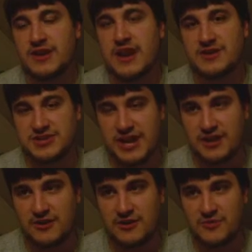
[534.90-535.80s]

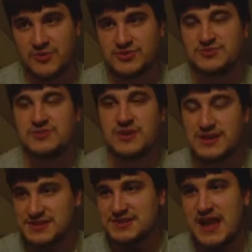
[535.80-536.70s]
caretaker, which, you know, he
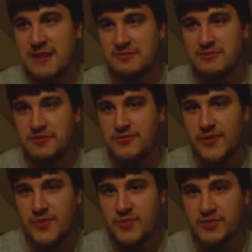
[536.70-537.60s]
gets stabbed in the
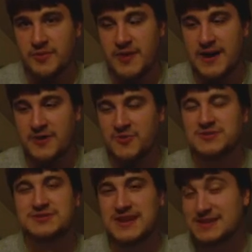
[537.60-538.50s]
throat with the bottle,
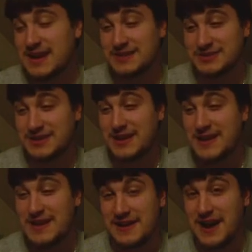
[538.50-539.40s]
that's actually
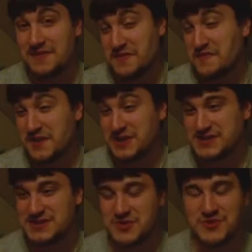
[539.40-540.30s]
kind of a funny
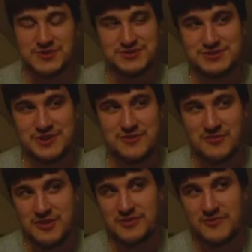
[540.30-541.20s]
sequence, you know,
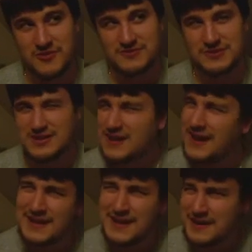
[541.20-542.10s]
where he throws it.
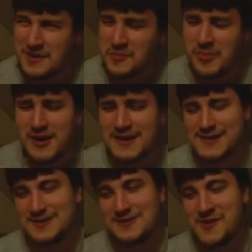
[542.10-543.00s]
I didn't hear it break,
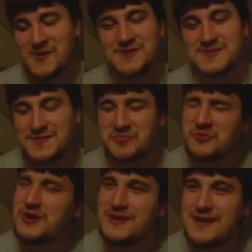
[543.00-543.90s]
you know. It's
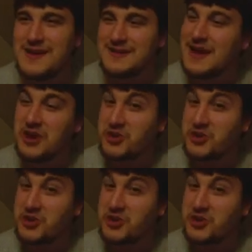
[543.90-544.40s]
pretty kind